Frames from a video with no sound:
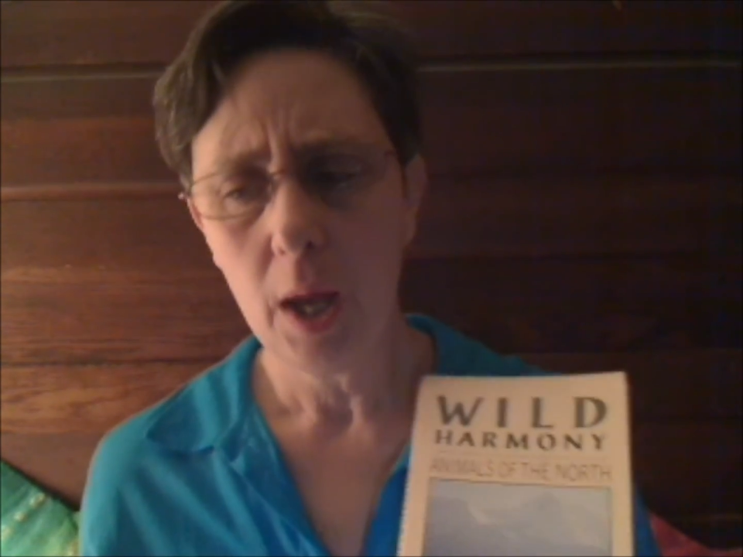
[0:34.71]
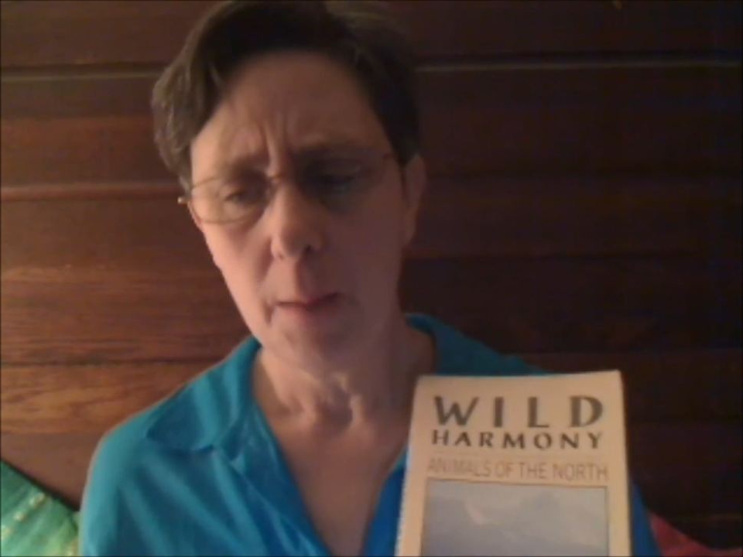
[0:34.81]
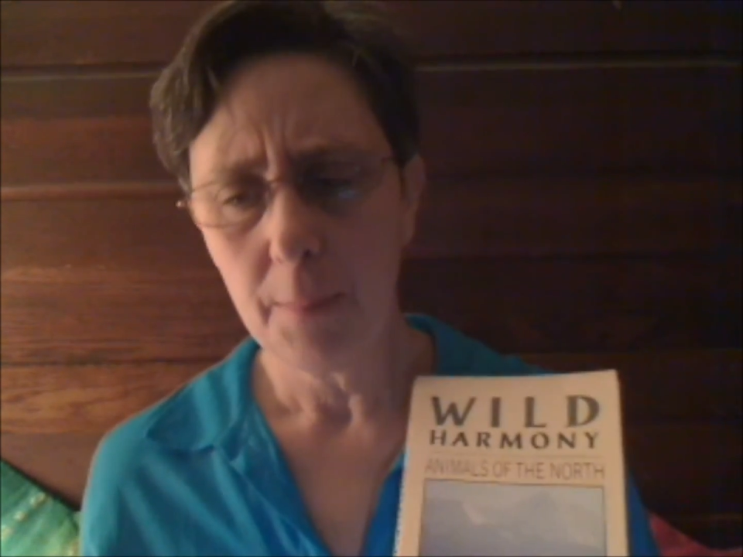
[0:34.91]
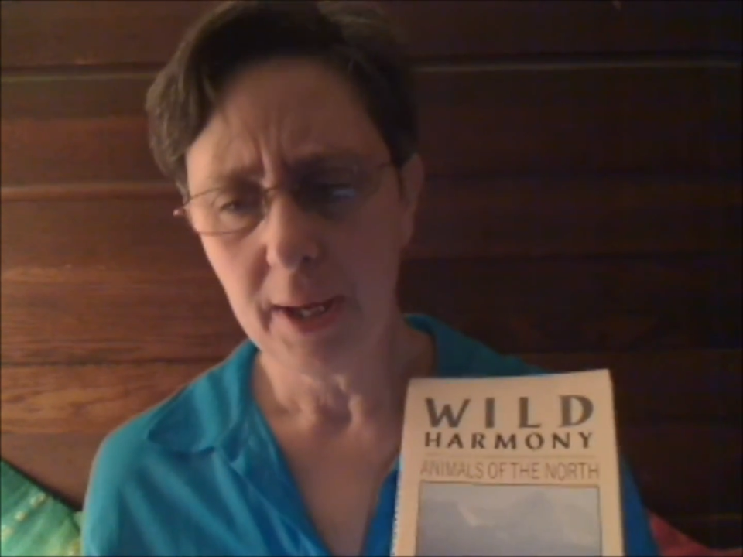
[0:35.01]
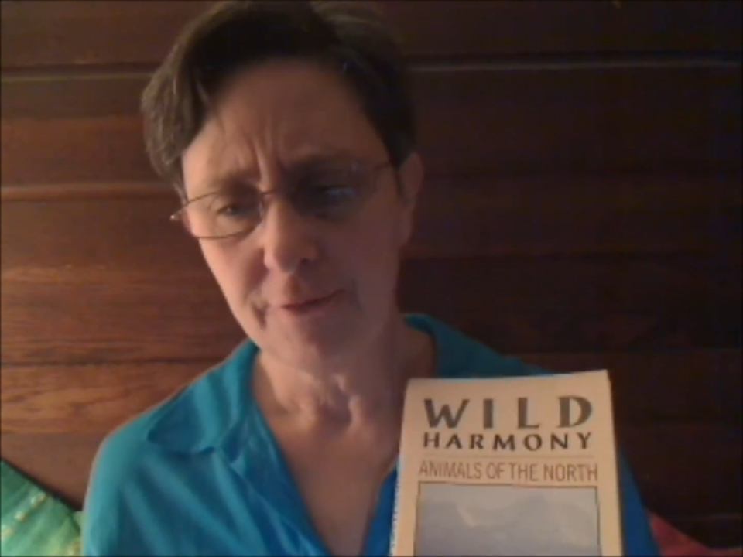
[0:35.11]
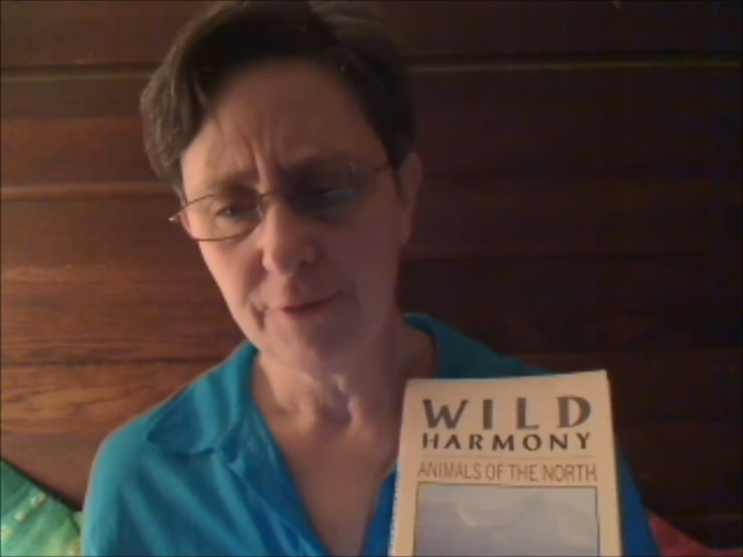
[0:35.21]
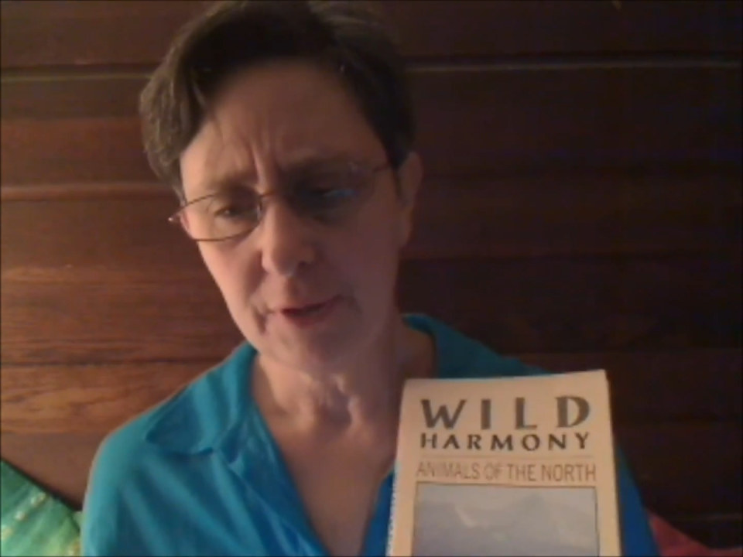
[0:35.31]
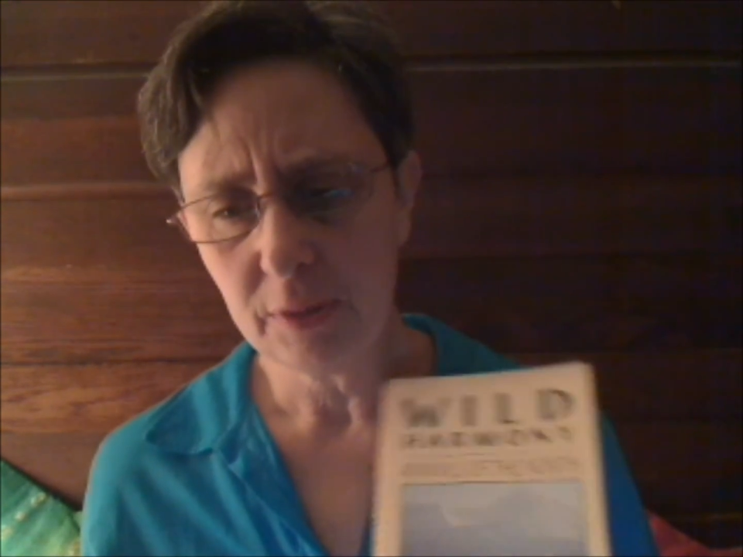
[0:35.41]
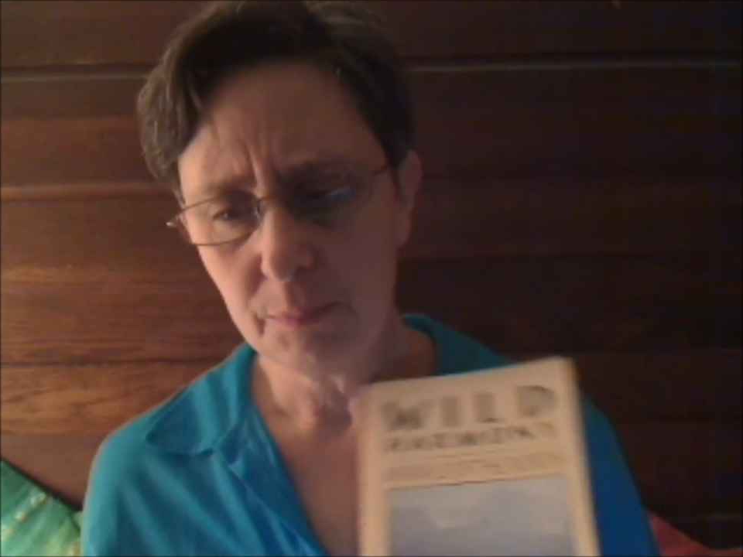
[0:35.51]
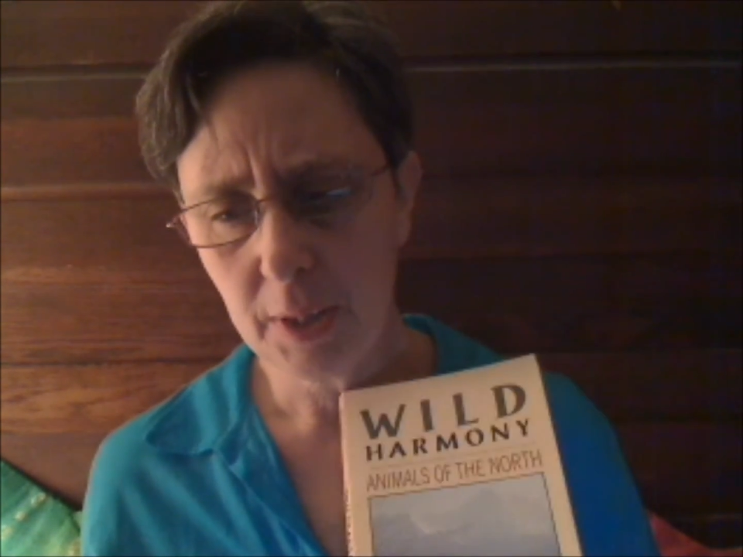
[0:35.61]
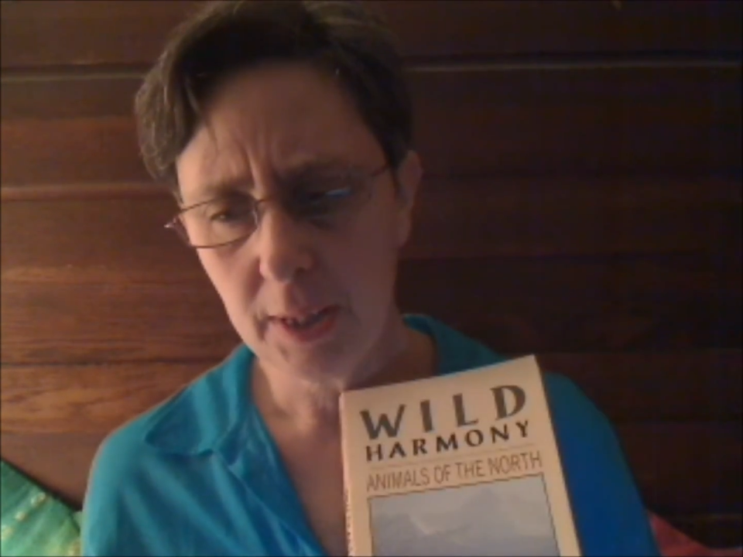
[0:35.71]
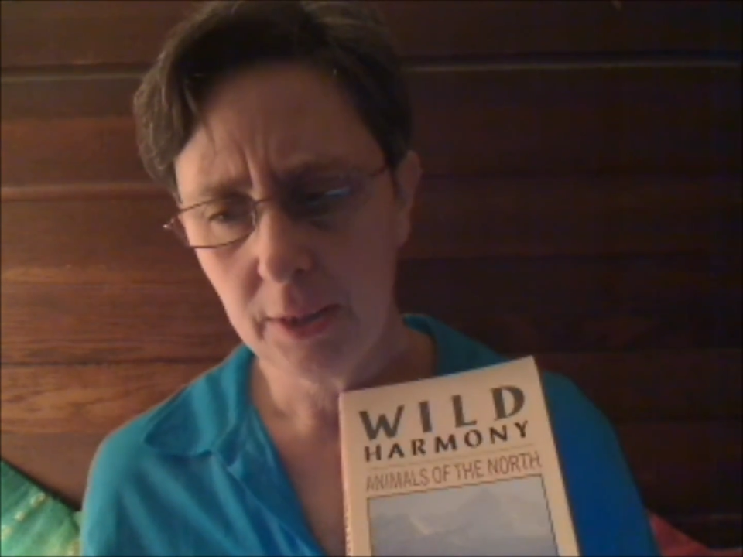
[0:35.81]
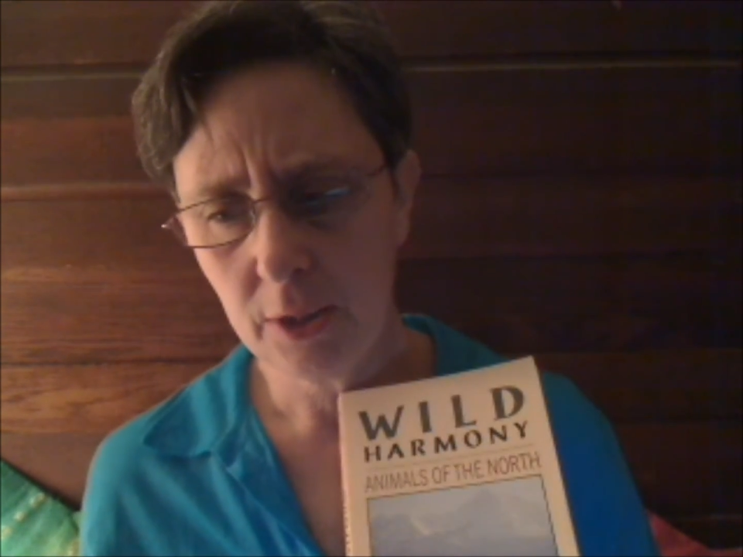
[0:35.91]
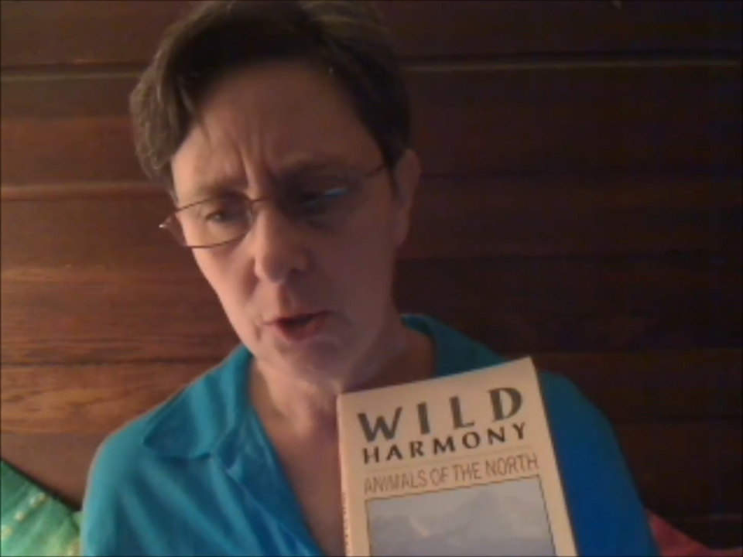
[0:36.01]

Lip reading: by a friend of mine